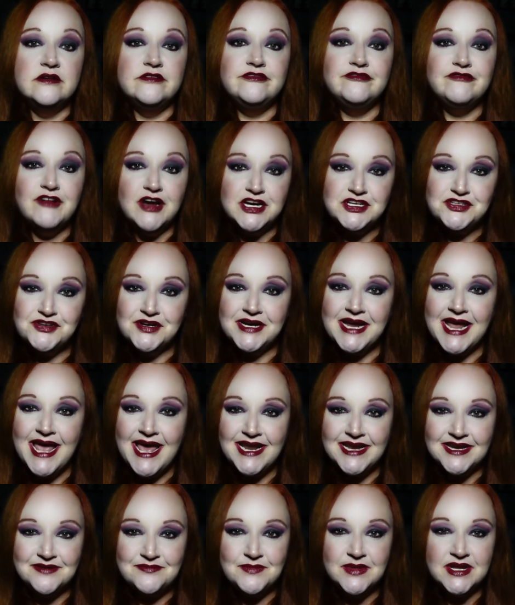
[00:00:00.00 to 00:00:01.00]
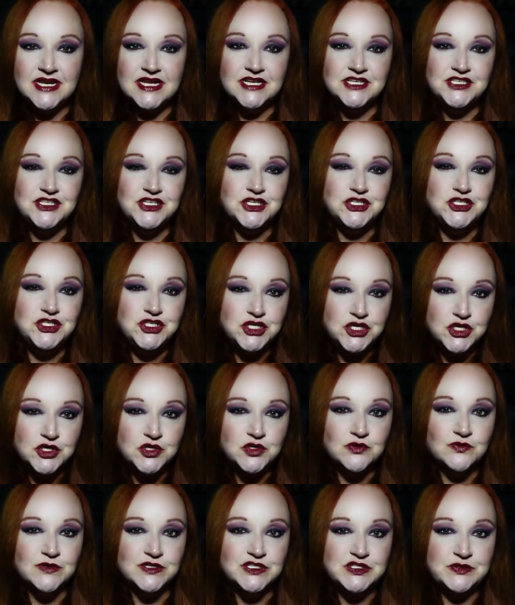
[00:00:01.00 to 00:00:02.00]
Frederick had admitted to
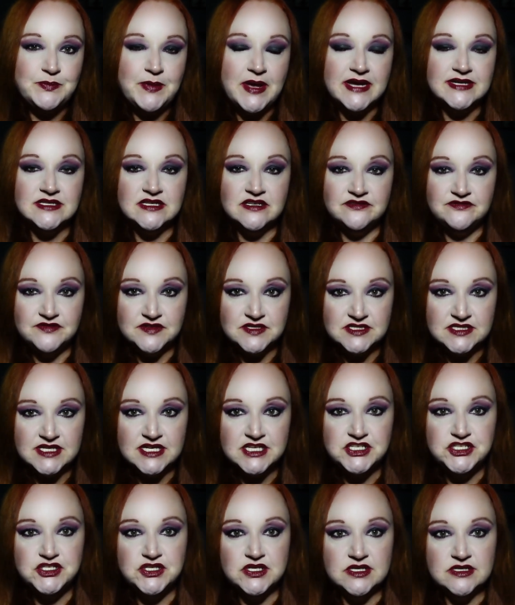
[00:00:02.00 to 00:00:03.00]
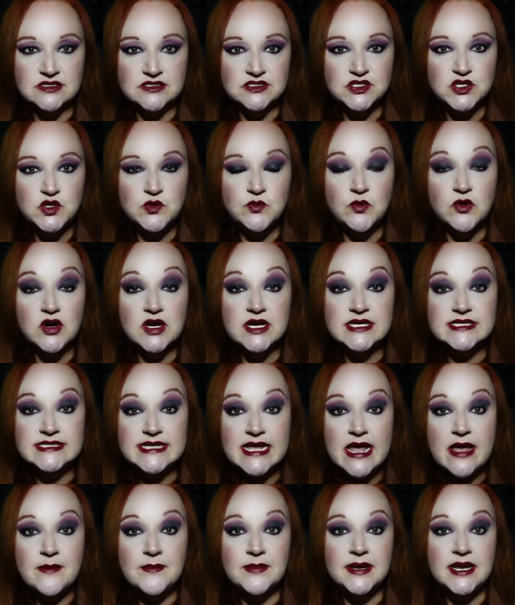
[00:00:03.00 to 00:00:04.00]
two respected physicians who were
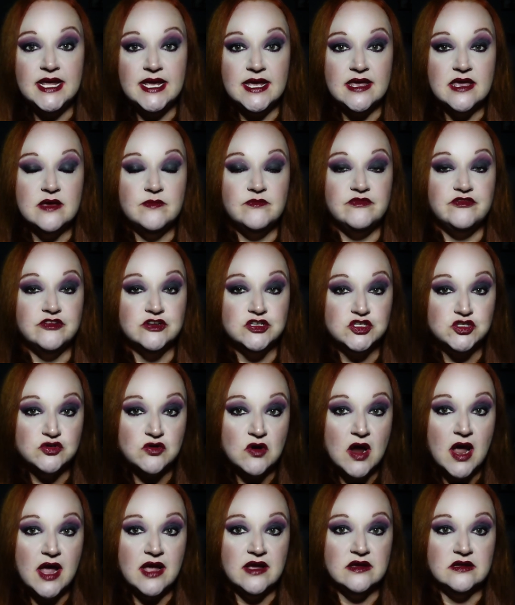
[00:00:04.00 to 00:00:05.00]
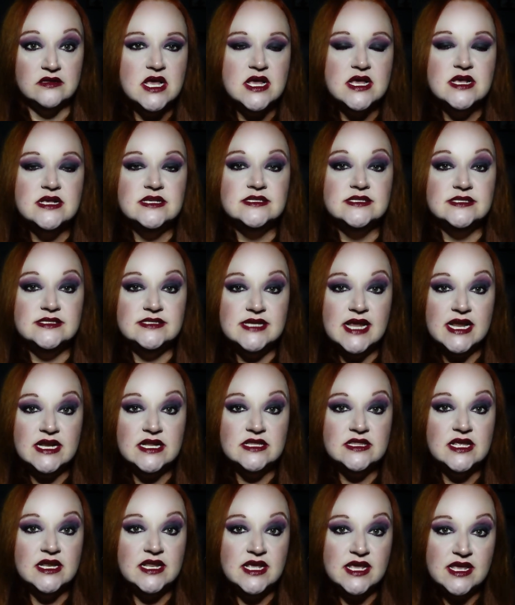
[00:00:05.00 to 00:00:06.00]
examining him for trial,
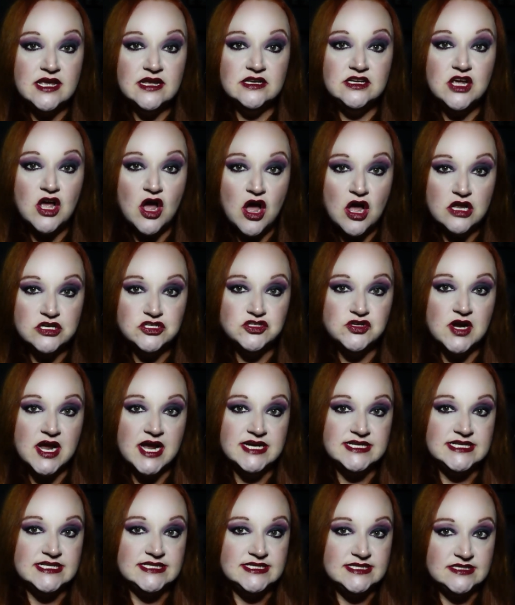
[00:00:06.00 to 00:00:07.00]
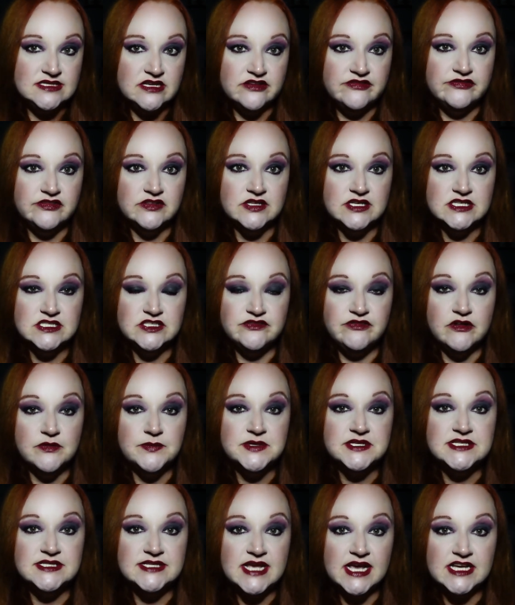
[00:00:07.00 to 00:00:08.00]
stated that he had contracted syphilis
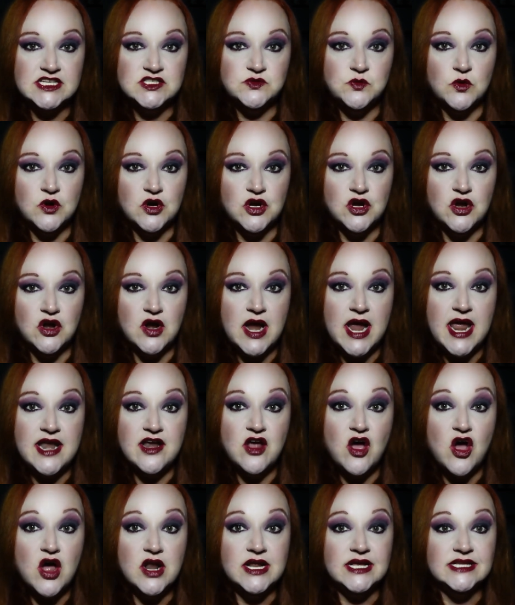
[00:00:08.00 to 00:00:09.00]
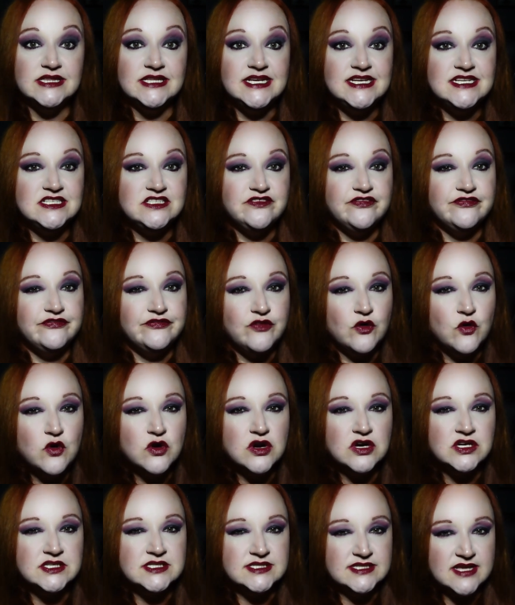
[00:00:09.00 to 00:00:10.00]
from a sex worker, and on at least
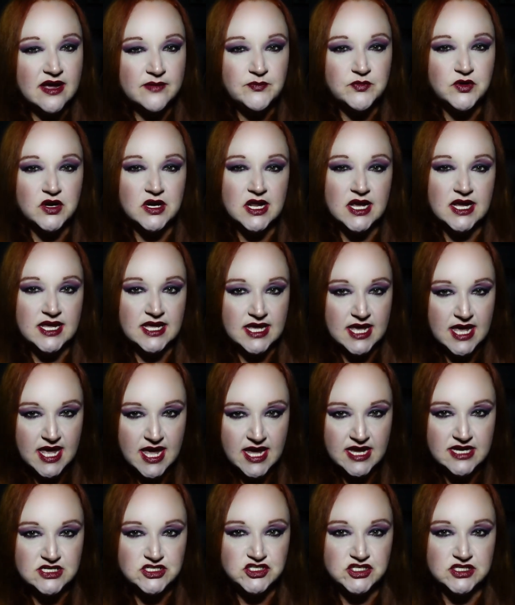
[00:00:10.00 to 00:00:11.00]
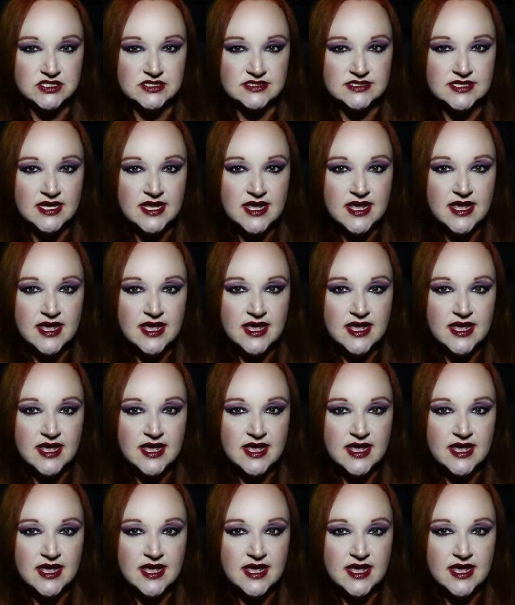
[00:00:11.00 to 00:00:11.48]
four separate occasions